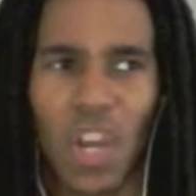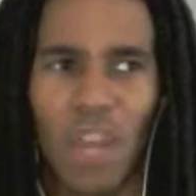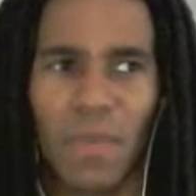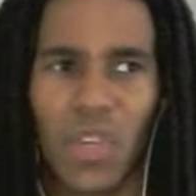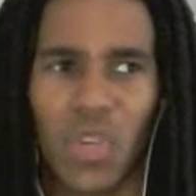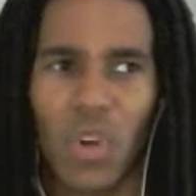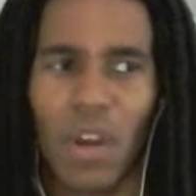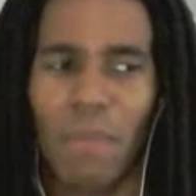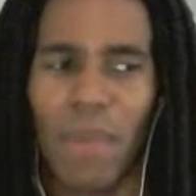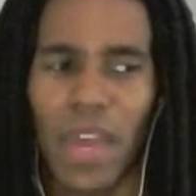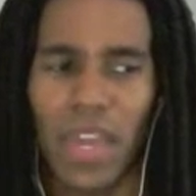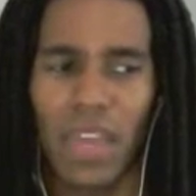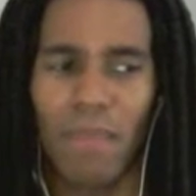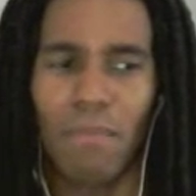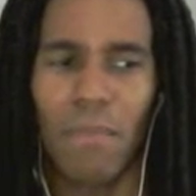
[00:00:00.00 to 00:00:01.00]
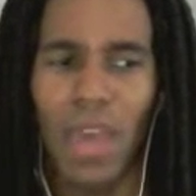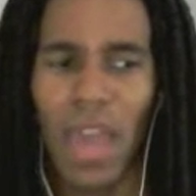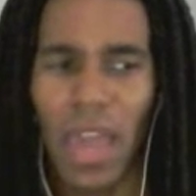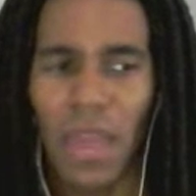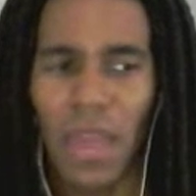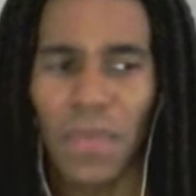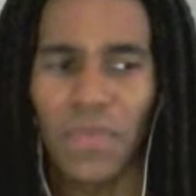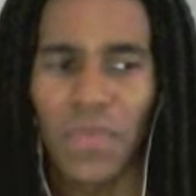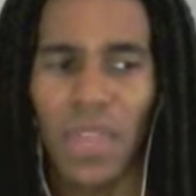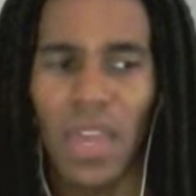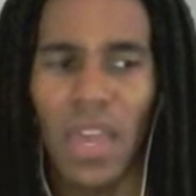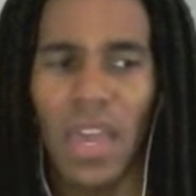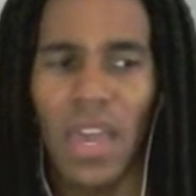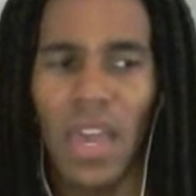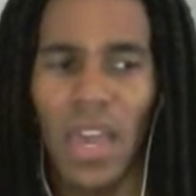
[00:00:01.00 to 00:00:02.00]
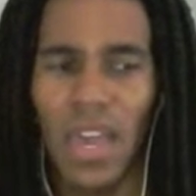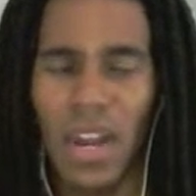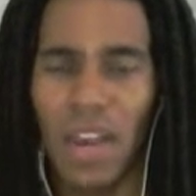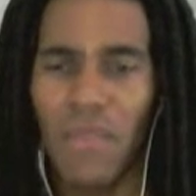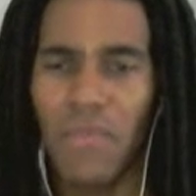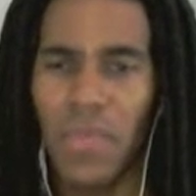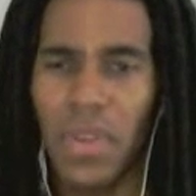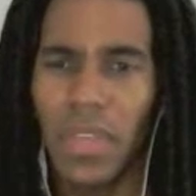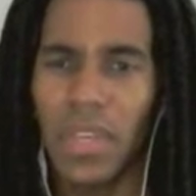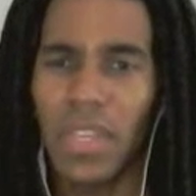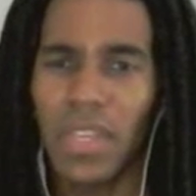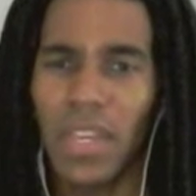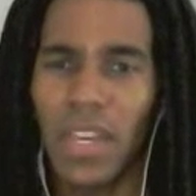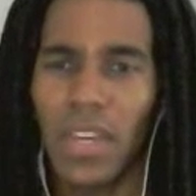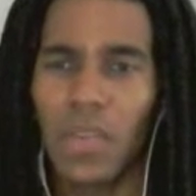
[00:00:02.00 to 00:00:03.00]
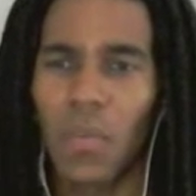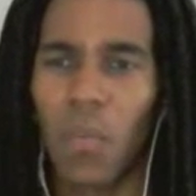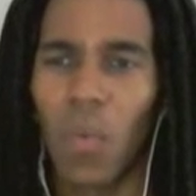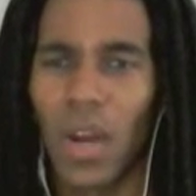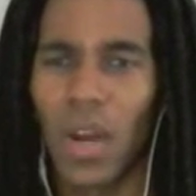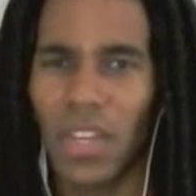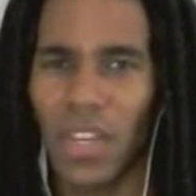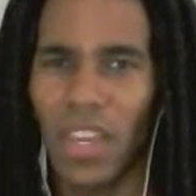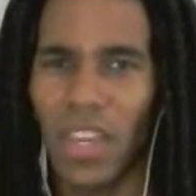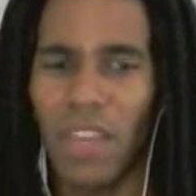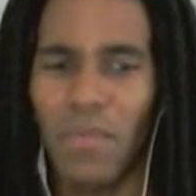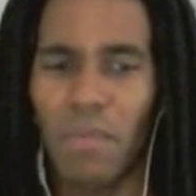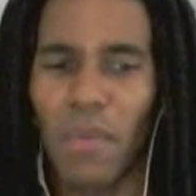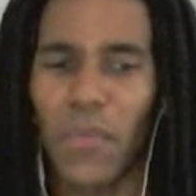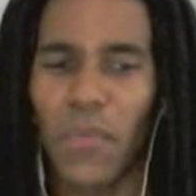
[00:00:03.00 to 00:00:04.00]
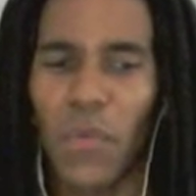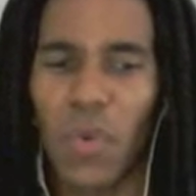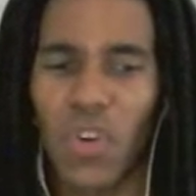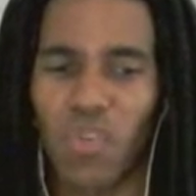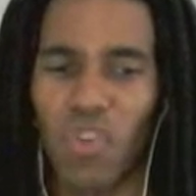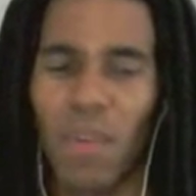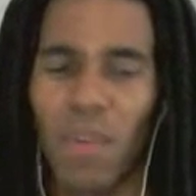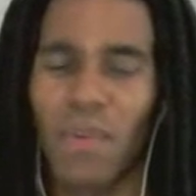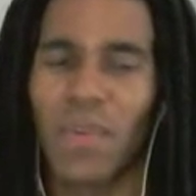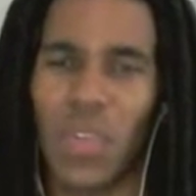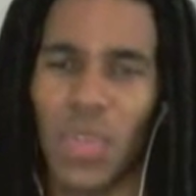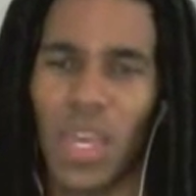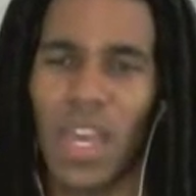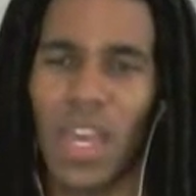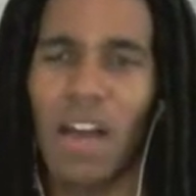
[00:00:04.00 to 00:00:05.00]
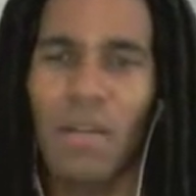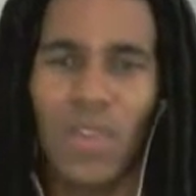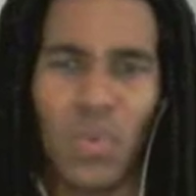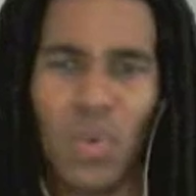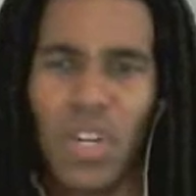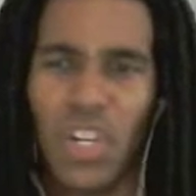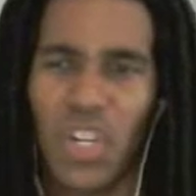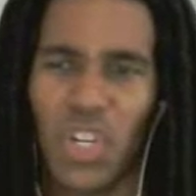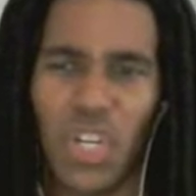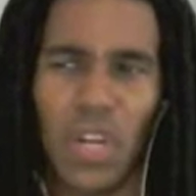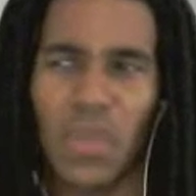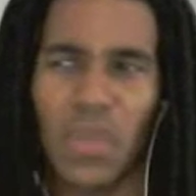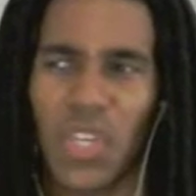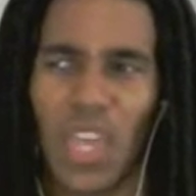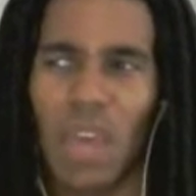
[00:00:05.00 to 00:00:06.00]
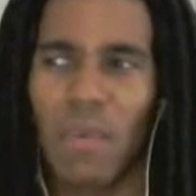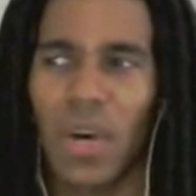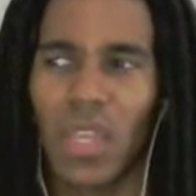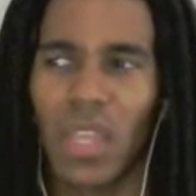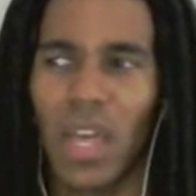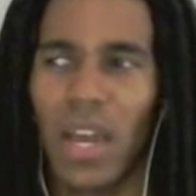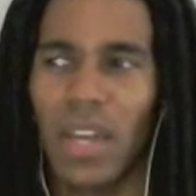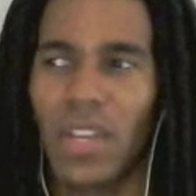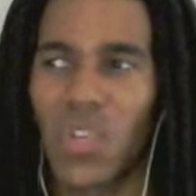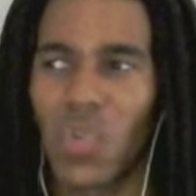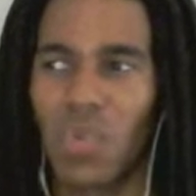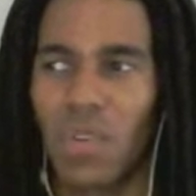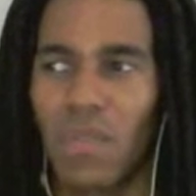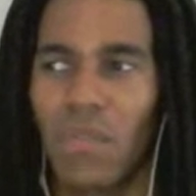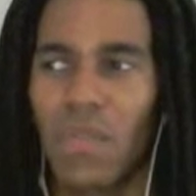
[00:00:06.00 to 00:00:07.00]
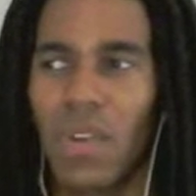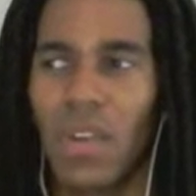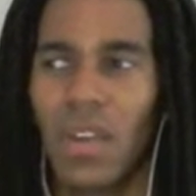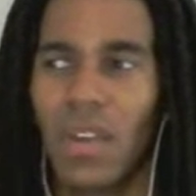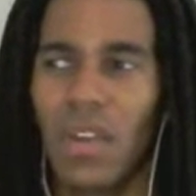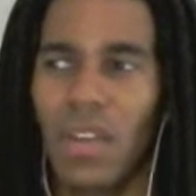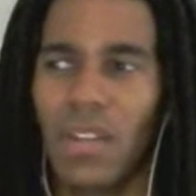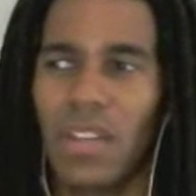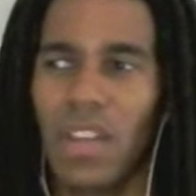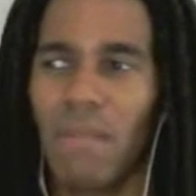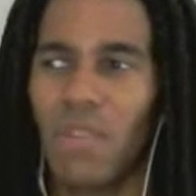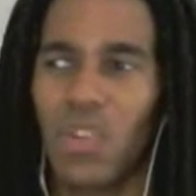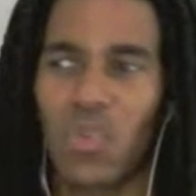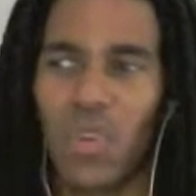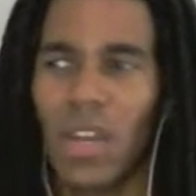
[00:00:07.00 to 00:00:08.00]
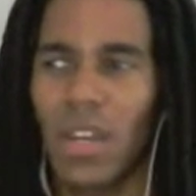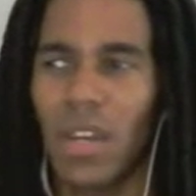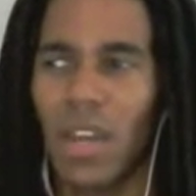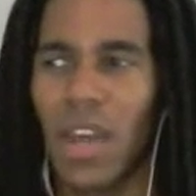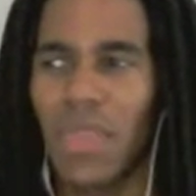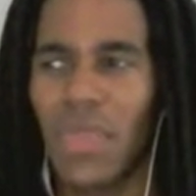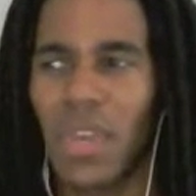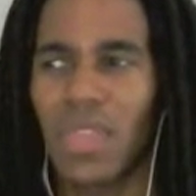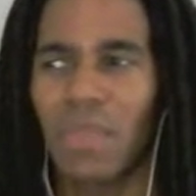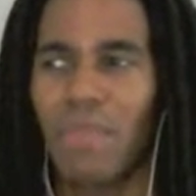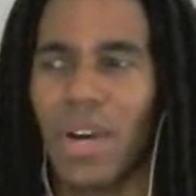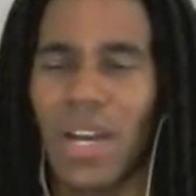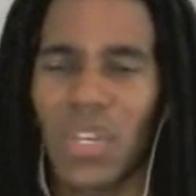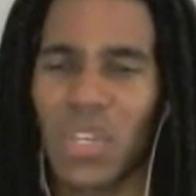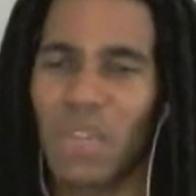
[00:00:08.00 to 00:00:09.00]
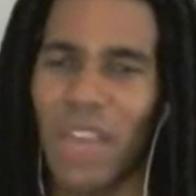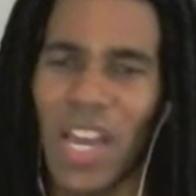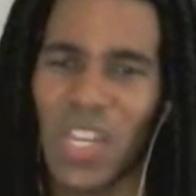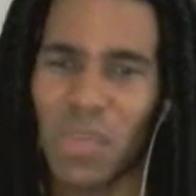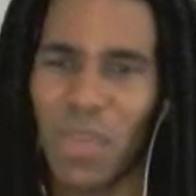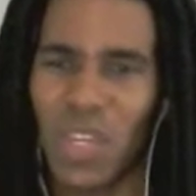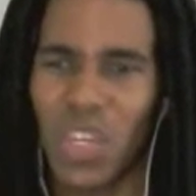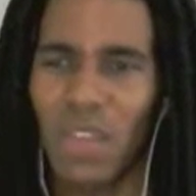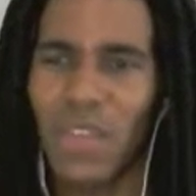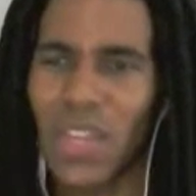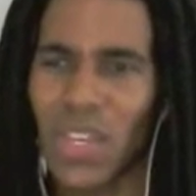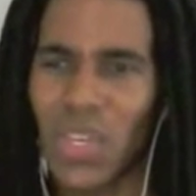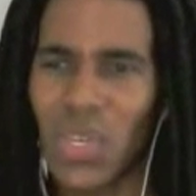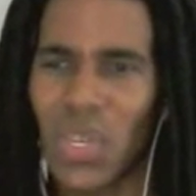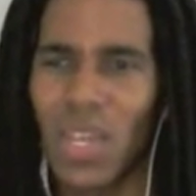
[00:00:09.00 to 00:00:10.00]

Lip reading: I started back in May, and I really did want, even before streaming was a thing, I always wanted to share this game online and sort of demonstrate, I think, the positive aspects of it, because